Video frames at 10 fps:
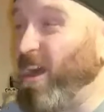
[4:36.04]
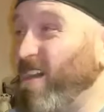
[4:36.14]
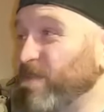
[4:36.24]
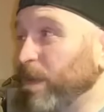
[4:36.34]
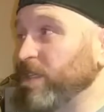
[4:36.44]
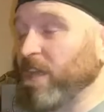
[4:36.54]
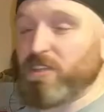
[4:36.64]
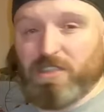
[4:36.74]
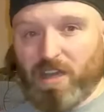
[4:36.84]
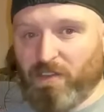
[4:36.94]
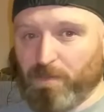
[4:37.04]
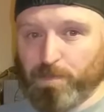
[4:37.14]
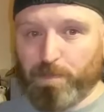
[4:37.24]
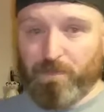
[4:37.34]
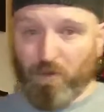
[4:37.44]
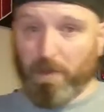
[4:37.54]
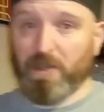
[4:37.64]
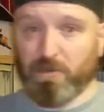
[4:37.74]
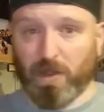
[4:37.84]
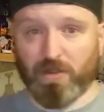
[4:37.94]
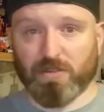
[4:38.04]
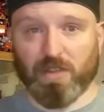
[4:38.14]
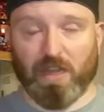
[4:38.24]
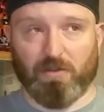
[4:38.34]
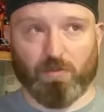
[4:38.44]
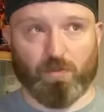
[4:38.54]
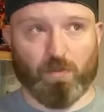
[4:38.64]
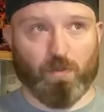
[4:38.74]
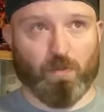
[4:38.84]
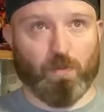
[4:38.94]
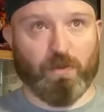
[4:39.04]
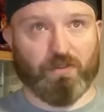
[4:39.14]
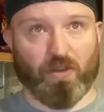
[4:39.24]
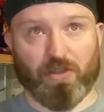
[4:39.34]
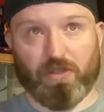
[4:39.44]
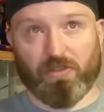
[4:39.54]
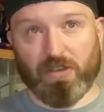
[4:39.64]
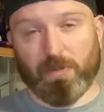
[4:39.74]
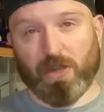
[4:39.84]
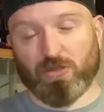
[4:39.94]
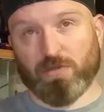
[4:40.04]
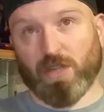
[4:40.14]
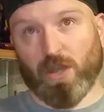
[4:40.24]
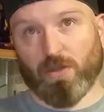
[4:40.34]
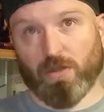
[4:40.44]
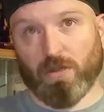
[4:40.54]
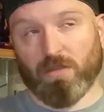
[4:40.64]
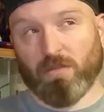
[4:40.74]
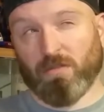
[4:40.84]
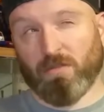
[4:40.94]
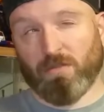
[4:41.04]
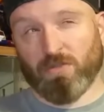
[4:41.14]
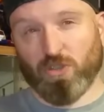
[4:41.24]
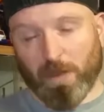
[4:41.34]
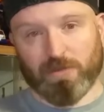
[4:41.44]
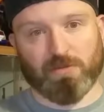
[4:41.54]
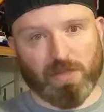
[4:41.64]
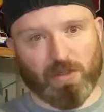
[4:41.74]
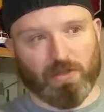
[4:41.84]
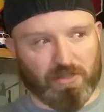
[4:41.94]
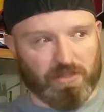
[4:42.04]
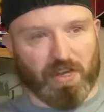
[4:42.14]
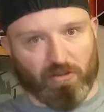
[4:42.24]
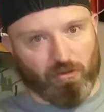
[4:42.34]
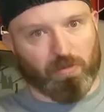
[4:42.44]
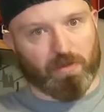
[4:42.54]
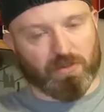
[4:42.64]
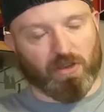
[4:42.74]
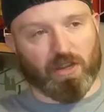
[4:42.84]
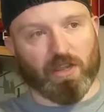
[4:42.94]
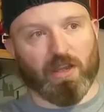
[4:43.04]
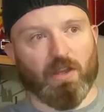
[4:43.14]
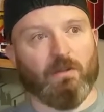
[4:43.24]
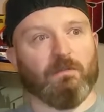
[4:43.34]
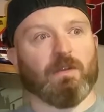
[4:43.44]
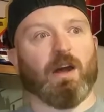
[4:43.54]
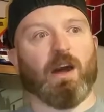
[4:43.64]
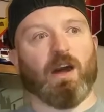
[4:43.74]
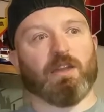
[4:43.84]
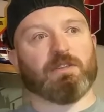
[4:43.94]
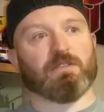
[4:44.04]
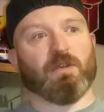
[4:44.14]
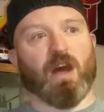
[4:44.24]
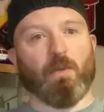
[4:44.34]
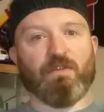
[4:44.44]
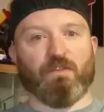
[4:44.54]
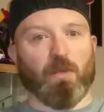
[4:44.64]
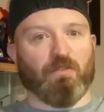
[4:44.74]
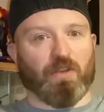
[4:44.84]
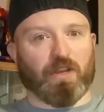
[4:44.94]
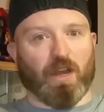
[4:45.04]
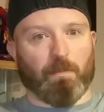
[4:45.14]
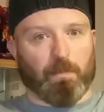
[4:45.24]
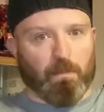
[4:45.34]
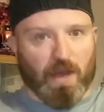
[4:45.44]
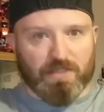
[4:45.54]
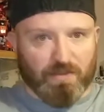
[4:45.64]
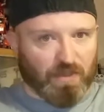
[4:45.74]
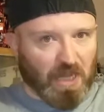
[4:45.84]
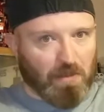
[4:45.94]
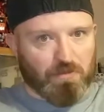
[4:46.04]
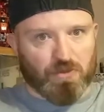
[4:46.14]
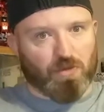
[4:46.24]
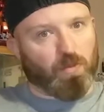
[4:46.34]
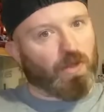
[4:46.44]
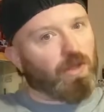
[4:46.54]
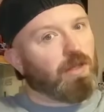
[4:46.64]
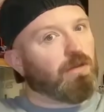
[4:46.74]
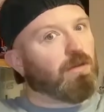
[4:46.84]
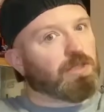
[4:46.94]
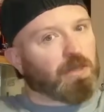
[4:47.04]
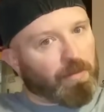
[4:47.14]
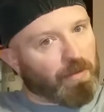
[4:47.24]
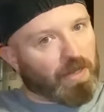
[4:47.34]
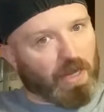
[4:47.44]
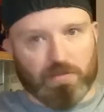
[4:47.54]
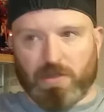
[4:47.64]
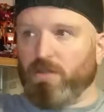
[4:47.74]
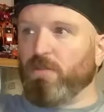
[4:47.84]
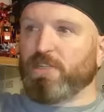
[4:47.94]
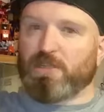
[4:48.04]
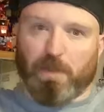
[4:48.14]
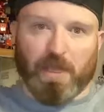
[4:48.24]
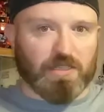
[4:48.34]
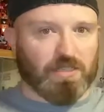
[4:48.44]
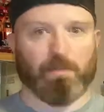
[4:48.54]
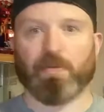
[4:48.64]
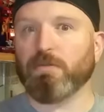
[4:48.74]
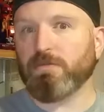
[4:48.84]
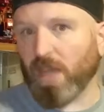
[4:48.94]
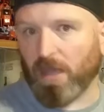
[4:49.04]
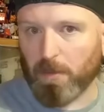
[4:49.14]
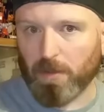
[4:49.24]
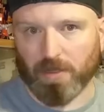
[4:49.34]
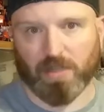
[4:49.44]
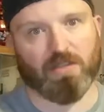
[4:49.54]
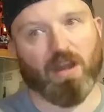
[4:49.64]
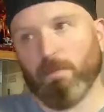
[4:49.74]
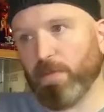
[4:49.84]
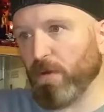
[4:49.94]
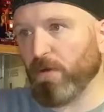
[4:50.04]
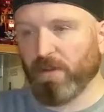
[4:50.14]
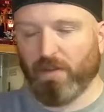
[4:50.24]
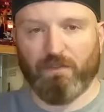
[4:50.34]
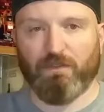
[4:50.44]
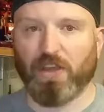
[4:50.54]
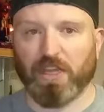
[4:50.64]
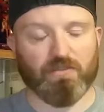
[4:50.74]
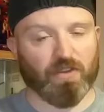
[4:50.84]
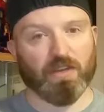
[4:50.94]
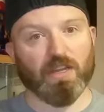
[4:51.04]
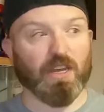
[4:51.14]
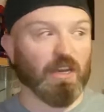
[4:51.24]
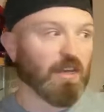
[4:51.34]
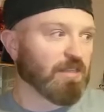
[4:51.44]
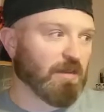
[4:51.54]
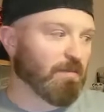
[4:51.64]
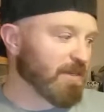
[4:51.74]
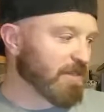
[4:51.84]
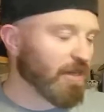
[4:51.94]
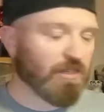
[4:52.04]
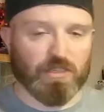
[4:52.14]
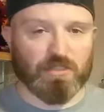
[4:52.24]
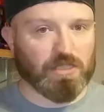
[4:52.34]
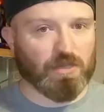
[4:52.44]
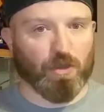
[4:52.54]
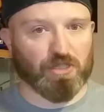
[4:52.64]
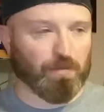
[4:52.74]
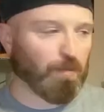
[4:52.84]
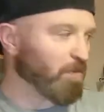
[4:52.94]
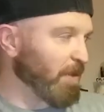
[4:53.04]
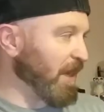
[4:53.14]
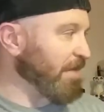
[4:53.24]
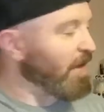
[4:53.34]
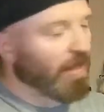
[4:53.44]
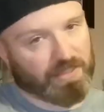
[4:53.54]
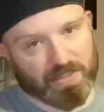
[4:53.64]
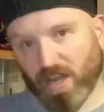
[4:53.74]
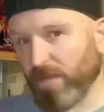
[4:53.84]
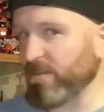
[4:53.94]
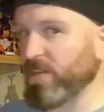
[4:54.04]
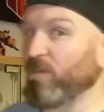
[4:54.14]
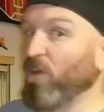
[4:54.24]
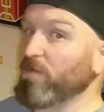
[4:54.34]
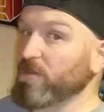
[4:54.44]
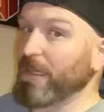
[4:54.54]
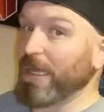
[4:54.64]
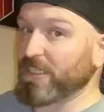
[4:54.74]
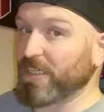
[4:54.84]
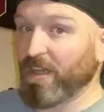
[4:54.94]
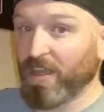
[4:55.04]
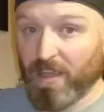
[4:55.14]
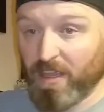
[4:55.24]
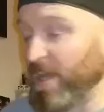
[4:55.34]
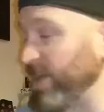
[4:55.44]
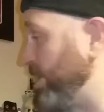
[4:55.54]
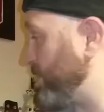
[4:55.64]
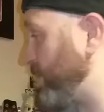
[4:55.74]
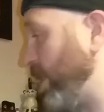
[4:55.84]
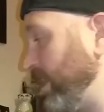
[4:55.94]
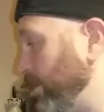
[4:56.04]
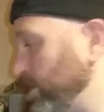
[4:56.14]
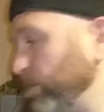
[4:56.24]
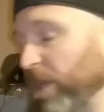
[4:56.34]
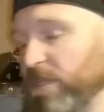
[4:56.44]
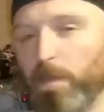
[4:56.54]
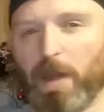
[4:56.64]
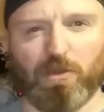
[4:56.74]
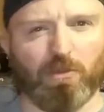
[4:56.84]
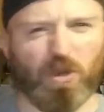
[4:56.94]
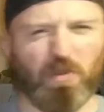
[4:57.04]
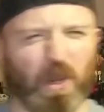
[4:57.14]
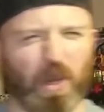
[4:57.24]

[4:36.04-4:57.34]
I don't have space. I used to have a 4-bedroom house, and we've got 3 bedrooms now, 2 bedrooms now, in the dining room. Sorry. And I went from having a massive games room with loads of computer games and loads of space and a pool table and a dartboard and a fucking everything, to essentially squashing both my gaming collection and my Transformers collection into this tiny wee space. But I don't moan